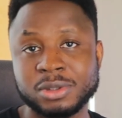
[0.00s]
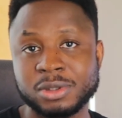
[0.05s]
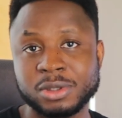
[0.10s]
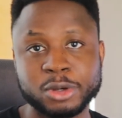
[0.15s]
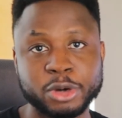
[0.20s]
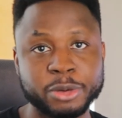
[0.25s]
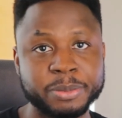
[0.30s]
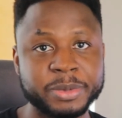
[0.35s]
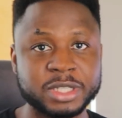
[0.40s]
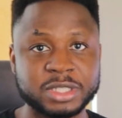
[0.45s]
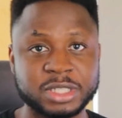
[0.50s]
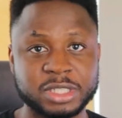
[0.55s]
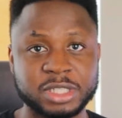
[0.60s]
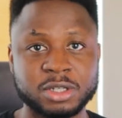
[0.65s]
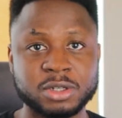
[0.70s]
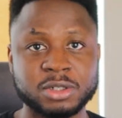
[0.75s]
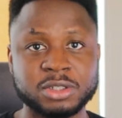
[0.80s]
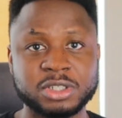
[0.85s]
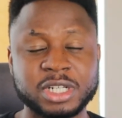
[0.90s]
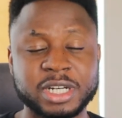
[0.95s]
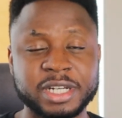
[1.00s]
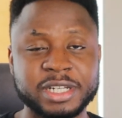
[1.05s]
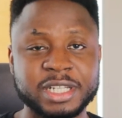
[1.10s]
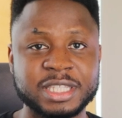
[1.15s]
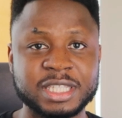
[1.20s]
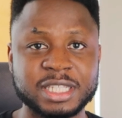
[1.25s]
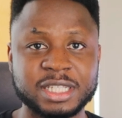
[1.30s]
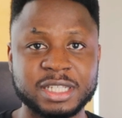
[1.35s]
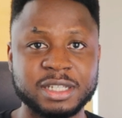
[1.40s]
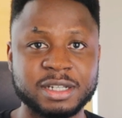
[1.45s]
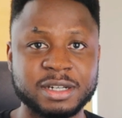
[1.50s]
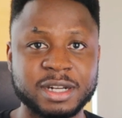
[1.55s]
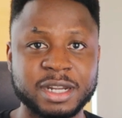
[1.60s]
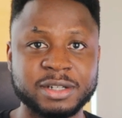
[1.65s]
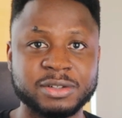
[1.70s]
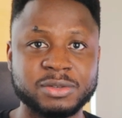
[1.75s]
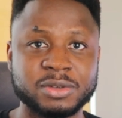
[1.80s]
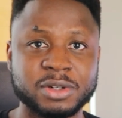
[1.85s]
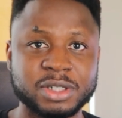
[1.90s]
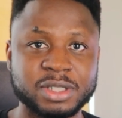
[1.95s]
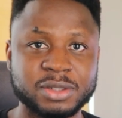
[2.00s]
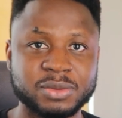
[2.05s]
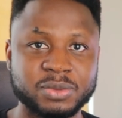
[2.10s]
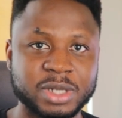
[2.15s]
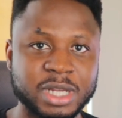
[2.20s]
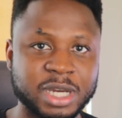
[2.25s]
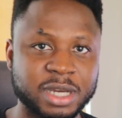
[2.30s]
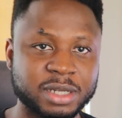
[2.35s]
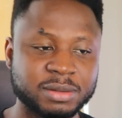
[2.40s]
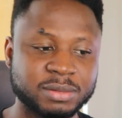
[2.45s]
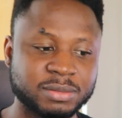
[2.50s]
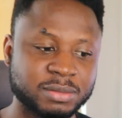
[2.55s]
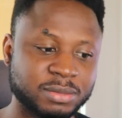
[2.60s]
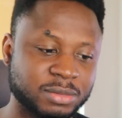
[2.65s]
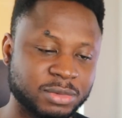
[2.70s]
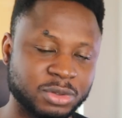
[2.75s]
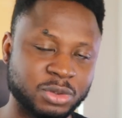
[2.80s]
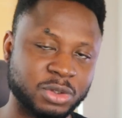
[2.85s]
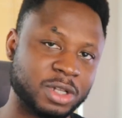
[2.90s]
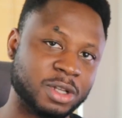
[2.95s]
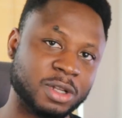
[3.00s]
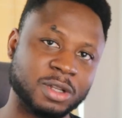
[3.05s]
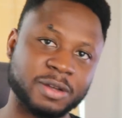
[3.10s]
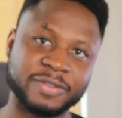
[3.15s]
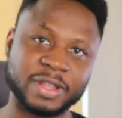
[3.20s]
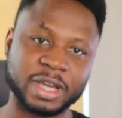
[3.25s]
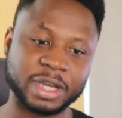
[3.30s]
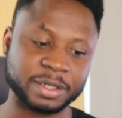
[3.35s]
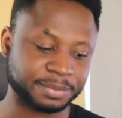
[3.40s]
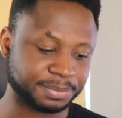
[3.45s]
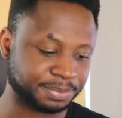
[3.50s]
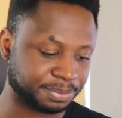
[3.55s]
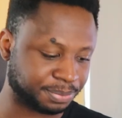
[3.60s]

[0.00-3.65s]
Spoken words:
coming into the country and hitting the ground running without doing all of that.